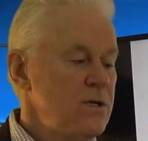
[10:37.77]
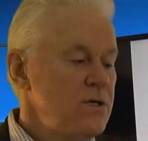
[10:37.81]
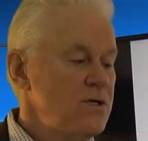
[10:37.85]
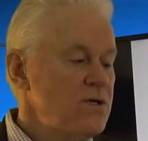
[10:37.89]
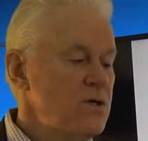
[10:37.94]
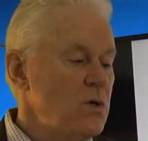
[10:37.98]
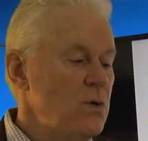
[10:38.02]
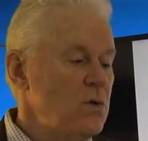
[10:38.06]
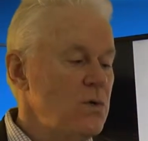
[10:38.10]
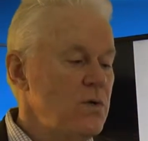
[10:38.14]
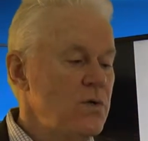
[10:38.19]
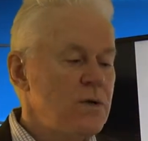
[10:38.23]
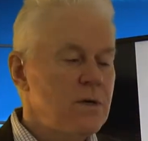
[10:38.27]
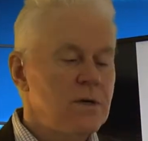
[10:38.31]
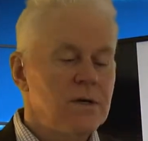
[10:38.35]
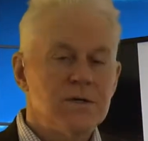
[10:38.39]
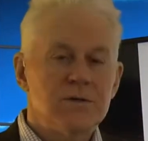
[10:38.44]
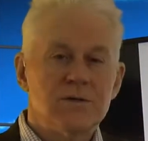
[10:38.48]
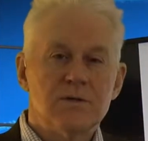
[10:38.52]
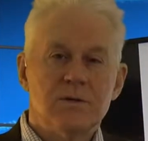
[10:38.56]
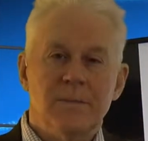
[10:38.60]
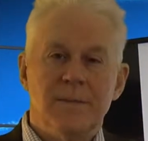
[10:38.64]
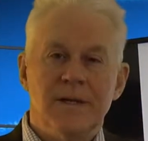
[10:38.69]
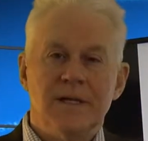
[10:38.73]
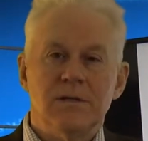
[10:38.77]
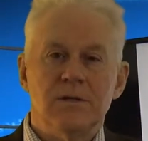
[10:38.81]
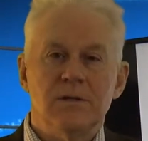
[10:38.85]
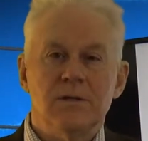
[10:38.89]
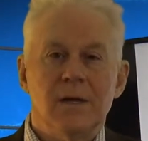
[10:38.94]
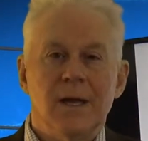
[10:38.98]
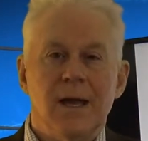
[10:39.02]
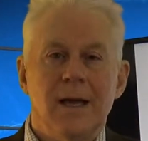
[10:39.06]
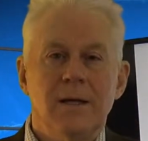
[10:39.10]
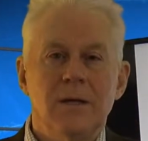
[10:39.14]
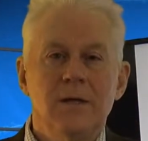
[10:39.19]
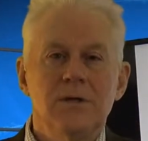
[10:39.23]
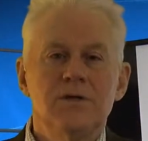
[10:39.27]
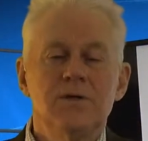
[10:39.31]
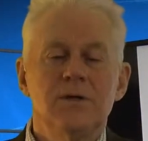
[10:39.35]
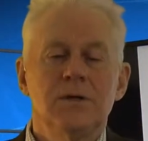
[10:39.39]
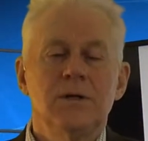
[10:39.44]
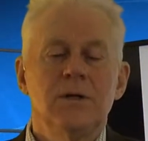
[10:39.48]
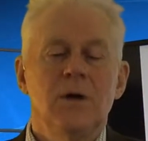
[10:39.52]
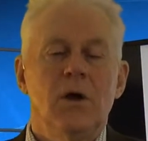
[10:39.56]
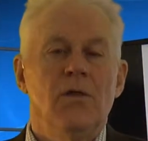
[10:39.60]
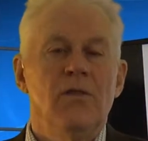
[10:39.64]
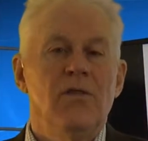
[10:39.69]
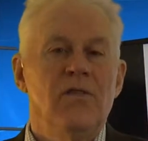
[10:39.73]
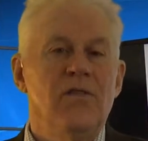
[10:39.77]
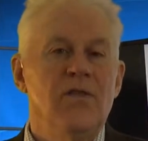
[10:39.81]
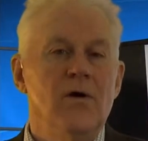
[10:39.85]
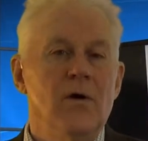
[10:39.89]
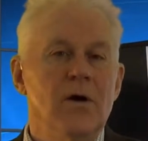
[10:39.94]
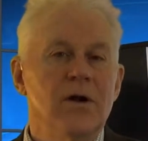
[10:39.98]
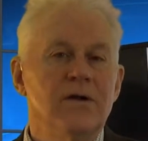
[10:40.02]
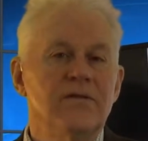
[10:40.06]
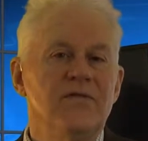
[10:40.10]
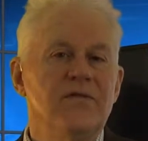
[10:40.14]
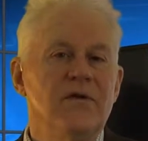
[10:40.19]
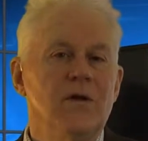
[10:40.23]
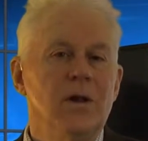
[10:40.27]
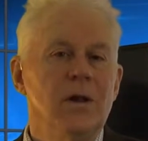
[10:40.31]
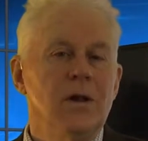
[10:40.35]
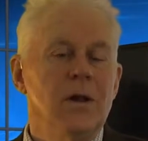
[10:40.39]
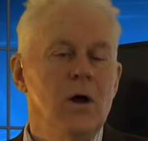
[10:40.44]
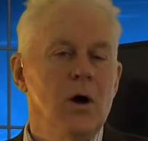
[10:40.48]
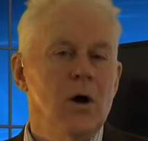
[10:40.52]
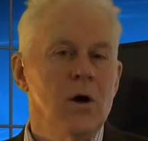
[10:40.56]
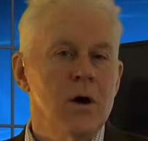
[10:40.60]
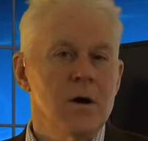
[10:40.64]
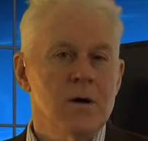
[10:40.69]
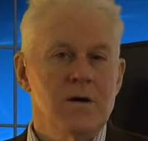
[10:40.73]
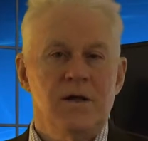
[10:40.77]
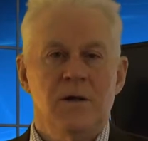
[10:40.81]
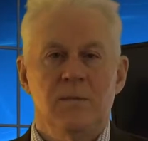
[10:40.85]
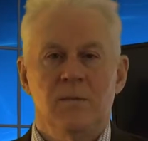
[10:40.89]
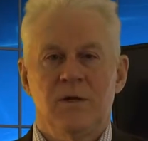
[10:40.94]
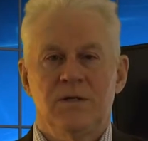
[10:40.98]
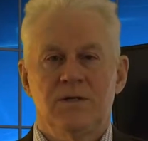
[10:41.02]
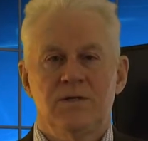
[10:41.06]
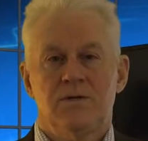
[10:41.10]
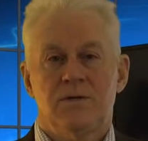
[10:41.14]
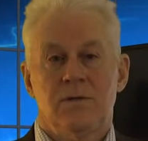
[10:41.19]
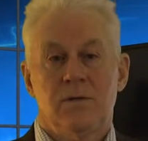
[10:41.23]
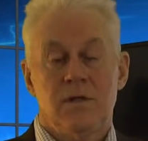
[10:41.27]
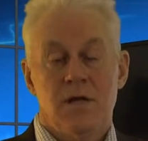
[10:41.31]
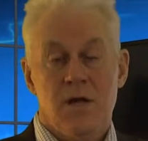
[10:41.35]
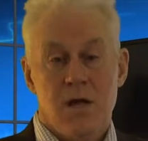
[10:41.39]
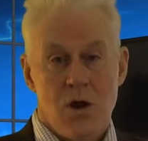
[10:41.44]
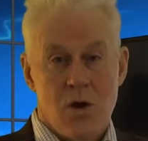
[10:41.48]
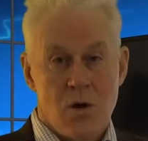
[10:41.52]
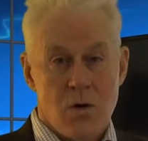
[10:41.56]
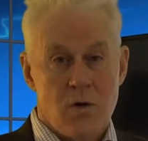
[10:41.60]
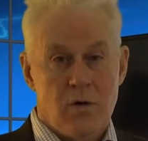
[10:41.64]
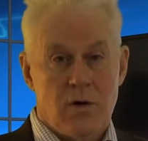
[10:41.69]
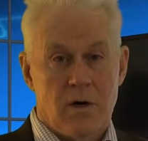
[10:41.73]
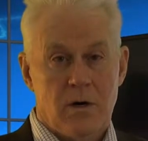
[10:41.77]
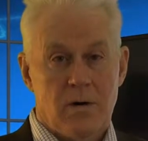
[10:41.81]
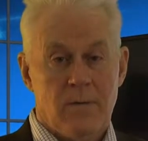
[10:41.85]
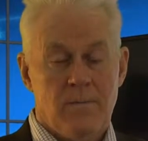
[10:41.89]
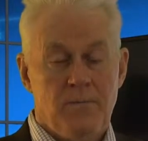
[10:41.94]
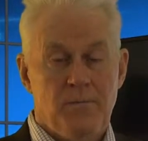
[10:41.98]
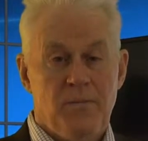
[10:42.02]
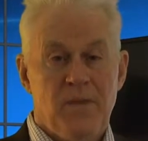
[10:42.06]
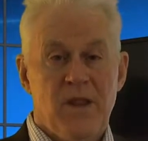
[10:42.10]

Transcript: So there are some intelligent, thoughtful arguments to the owner